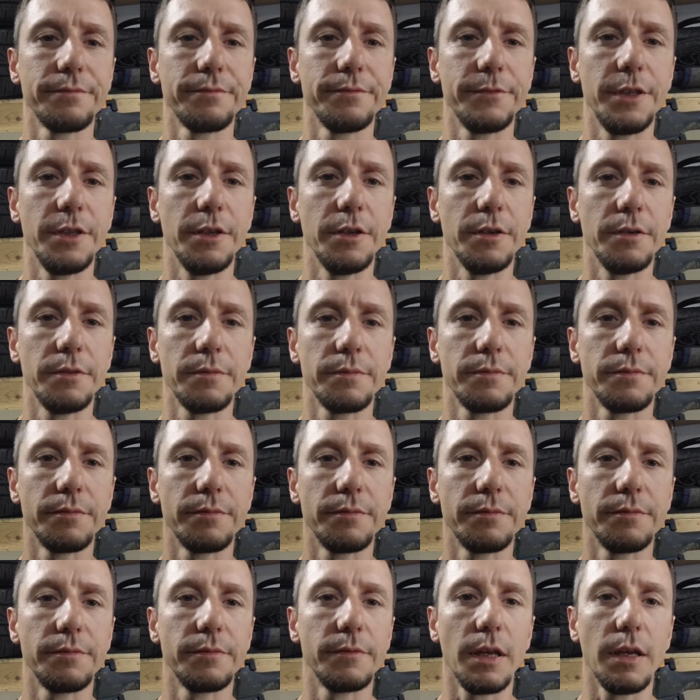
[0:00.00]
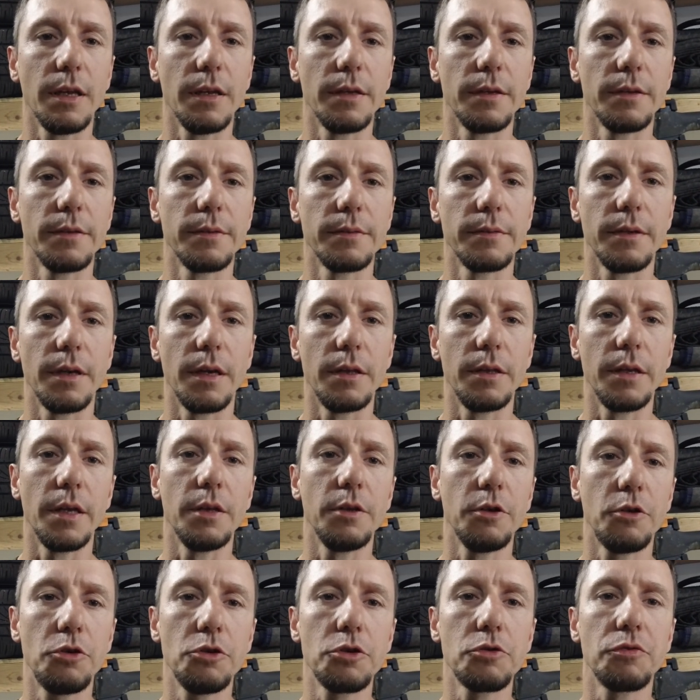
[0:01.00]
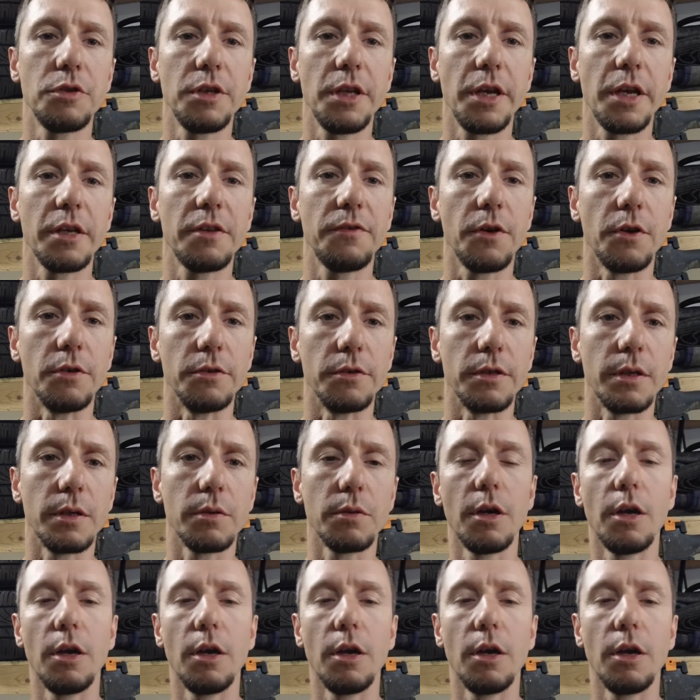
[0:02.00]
And then who's really at fault?